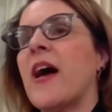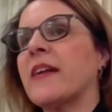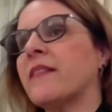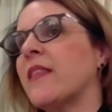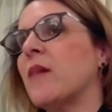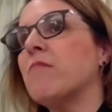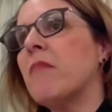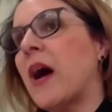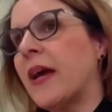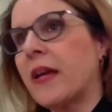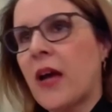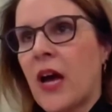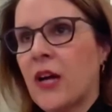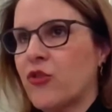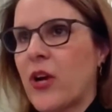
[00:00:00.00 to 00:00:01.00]
from
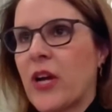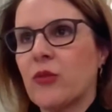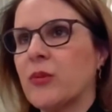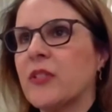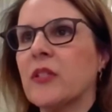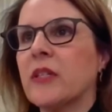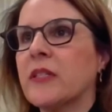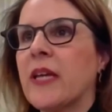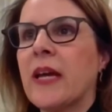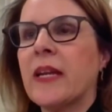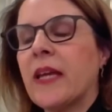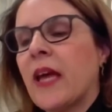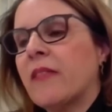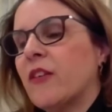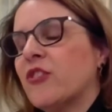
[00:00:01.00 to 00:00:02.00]
the fact that my
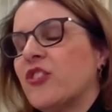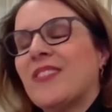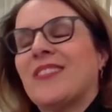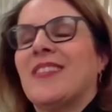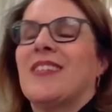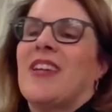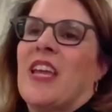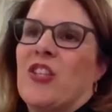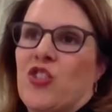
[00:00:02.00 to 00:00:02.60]
contract was looked at.